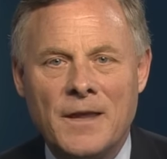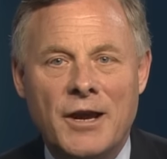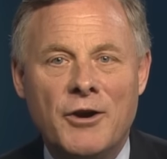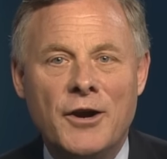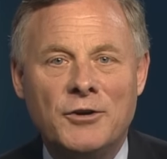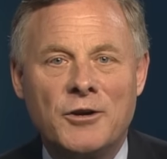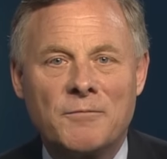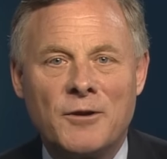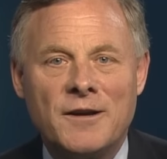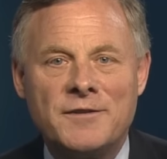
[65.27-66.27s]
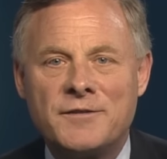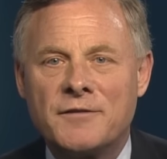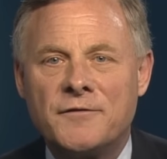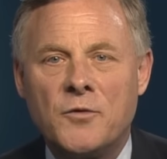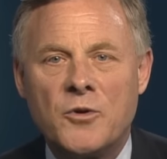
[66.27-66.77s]
The hearing took place
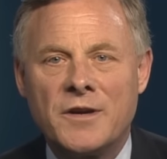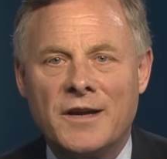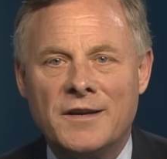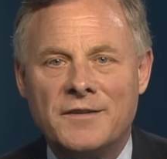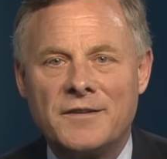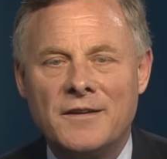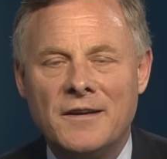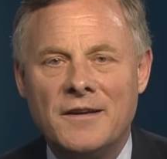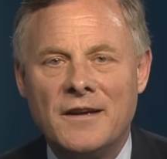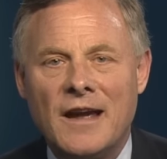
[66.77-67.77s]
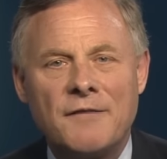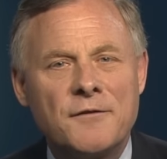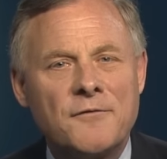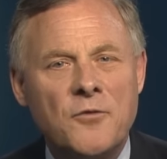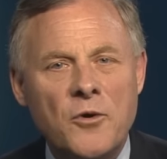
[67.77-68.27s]
just four days
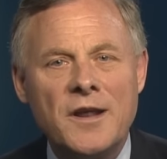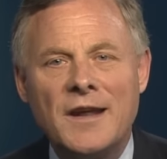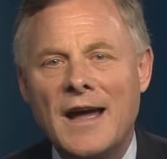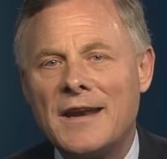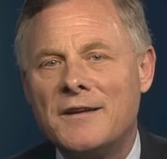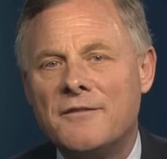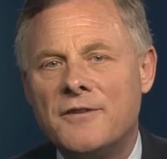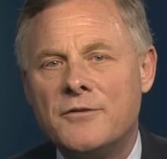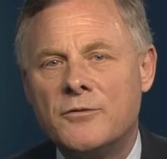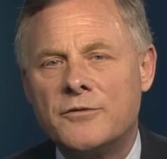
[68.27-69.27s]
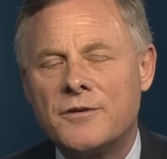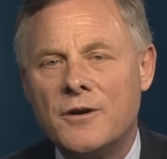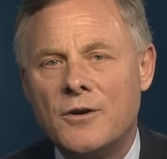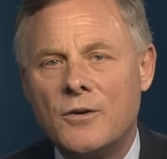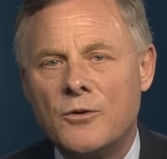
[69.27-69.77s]
after forty-nine individuals
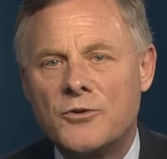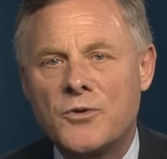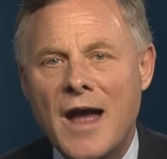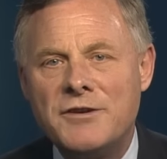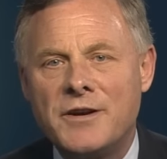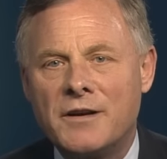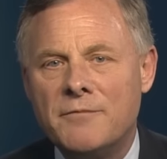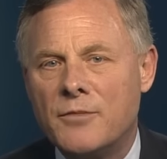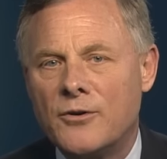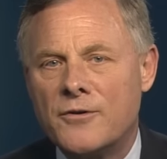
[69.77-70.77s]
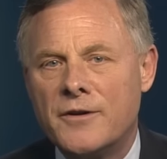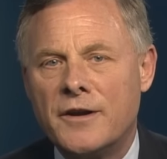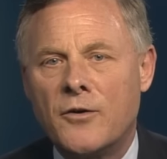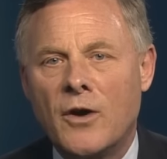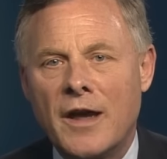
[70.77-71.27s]
were tragically murdered
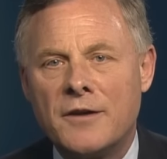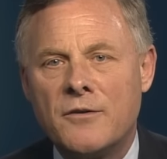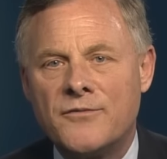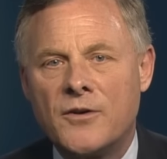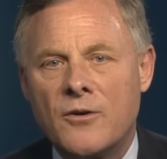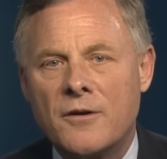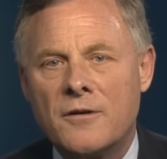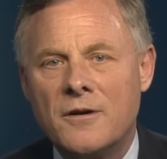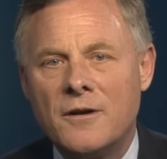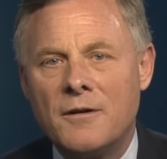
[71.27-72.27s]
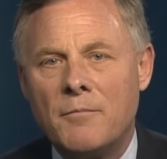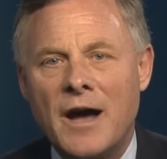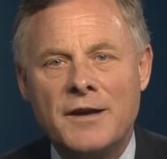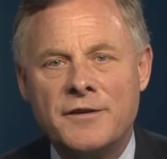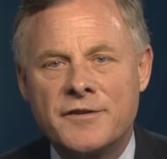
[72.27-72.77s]
in Orlando, Florida,
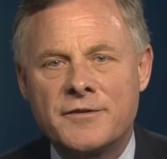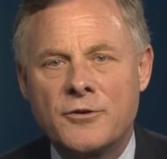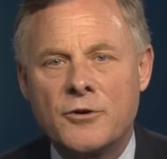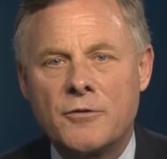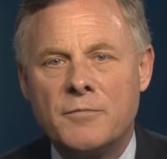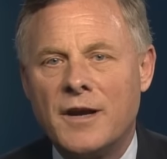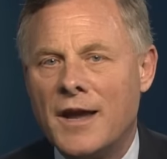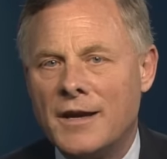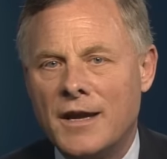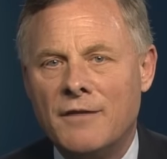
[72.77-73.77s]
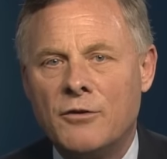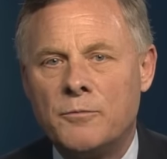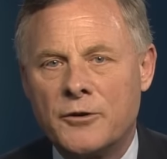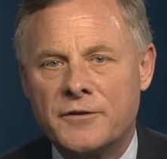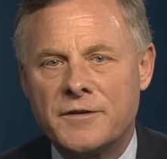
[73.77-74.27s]
by a disturbed and
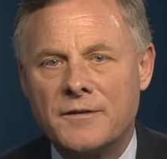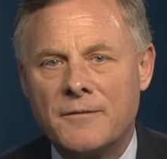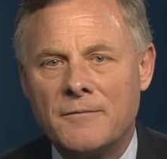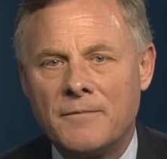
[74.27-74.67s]
evil person.